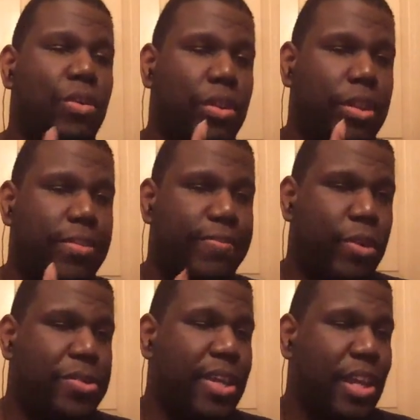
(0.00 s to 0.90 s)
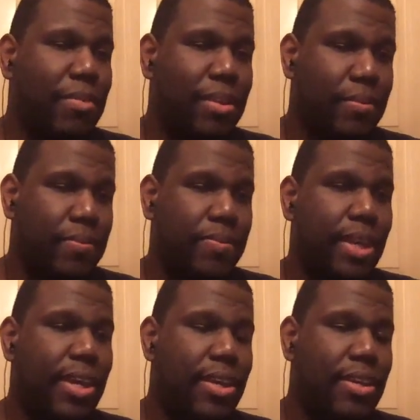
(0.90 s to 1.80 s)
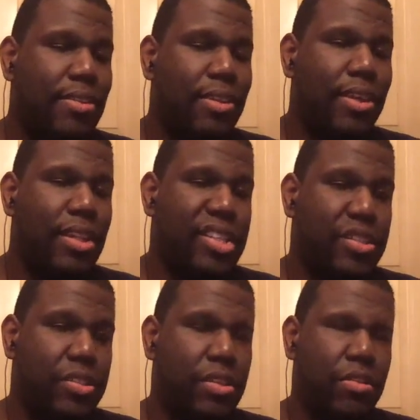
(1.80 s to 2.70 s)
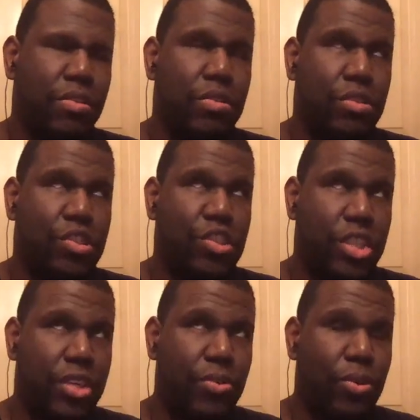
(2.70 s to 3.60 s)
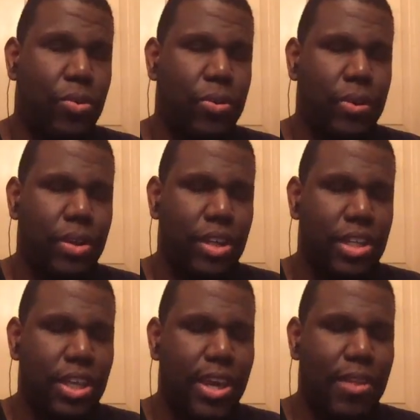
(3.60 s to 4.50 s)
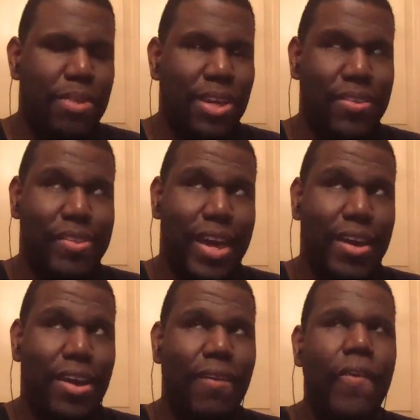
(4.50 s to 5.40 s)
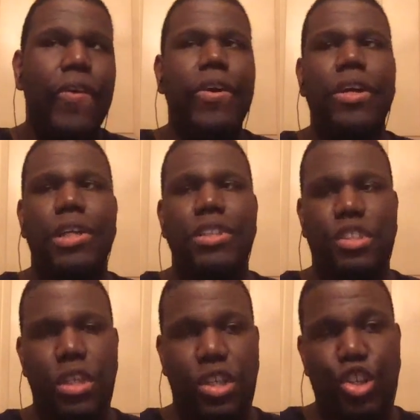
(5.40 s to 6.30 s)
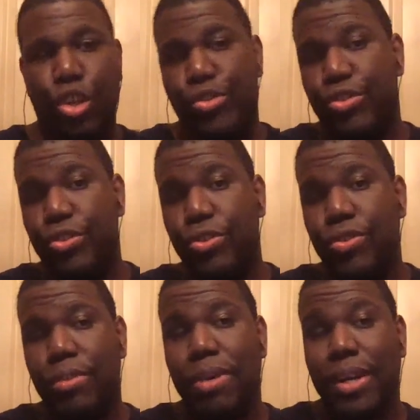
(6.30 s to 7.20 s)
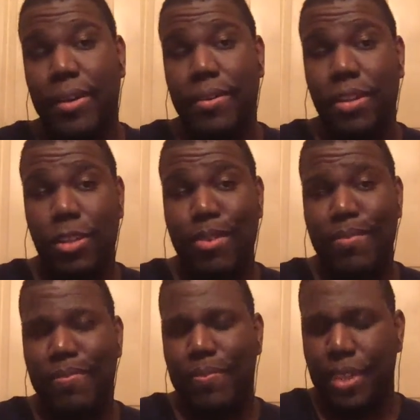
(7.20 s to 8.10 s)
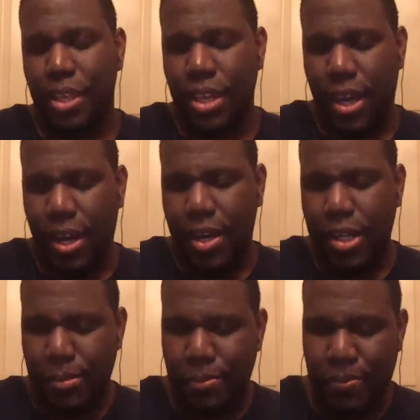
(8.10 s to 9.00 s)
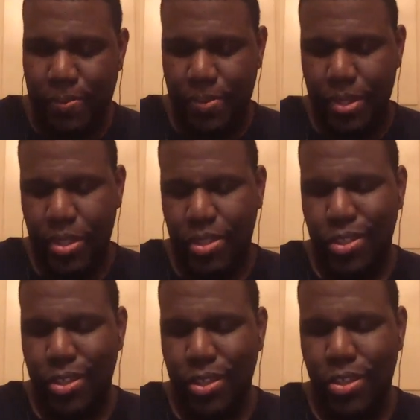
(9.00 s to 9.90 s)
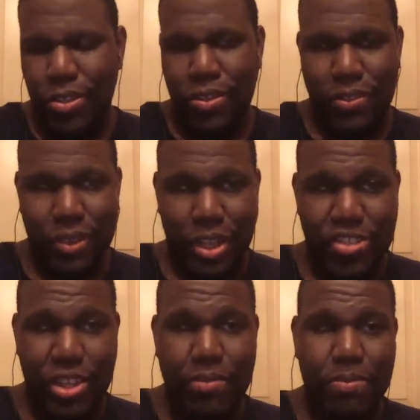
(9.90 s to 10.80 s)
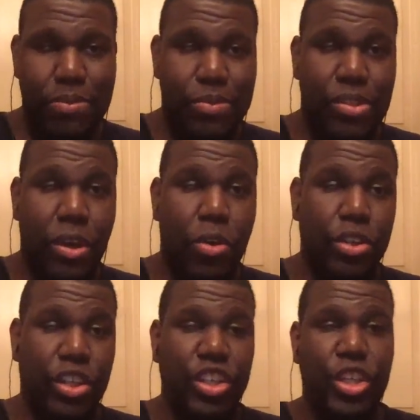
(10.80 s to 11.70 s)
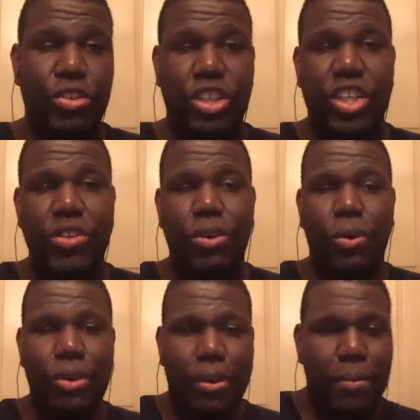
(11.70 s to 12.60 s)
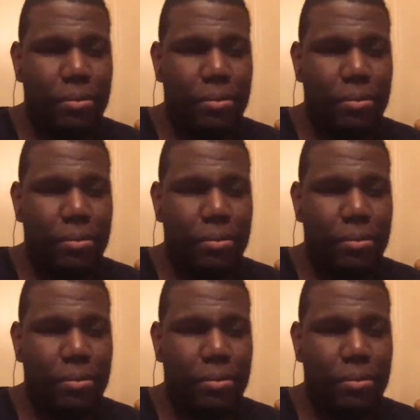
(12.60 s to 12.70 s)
the first anime, and its sequel anime that stuck closer to the manga a little bit, um, you get a treat. It's called UQ Holder.